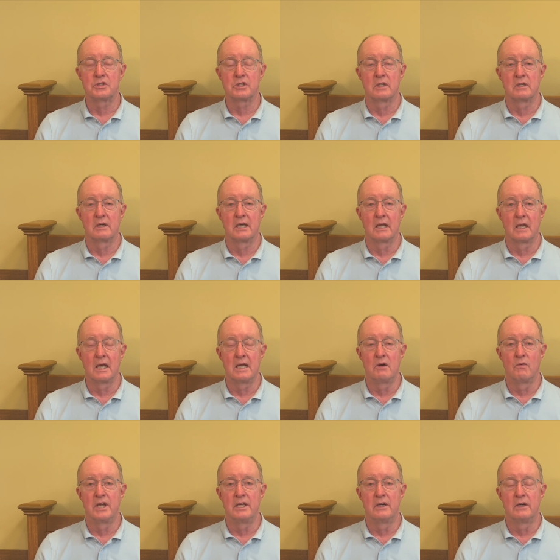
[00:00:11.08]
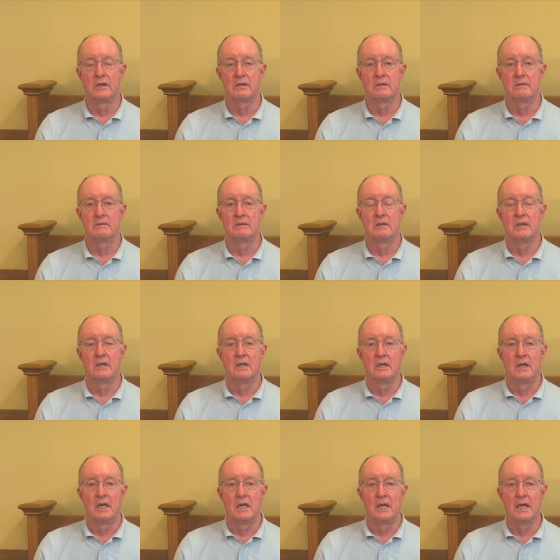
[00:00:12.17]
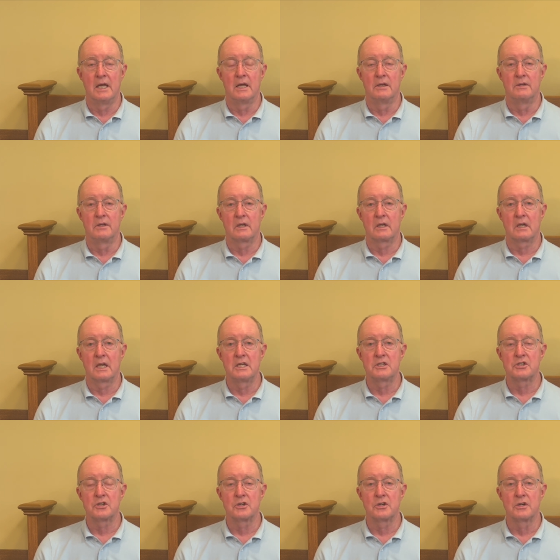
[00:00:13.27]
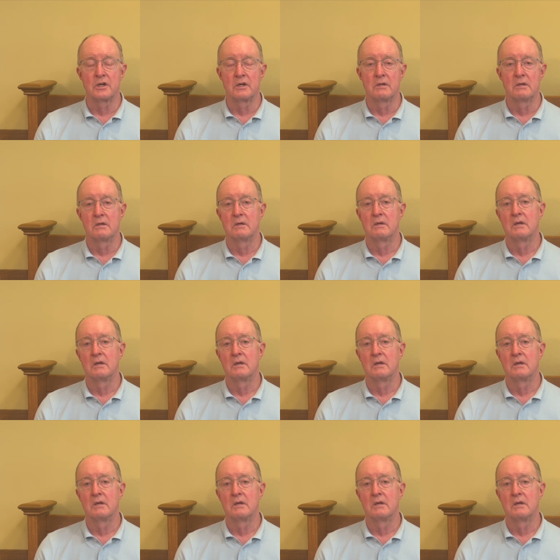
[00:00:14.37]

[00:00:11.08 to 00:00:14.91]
uh, a lay reader, and Clay Turner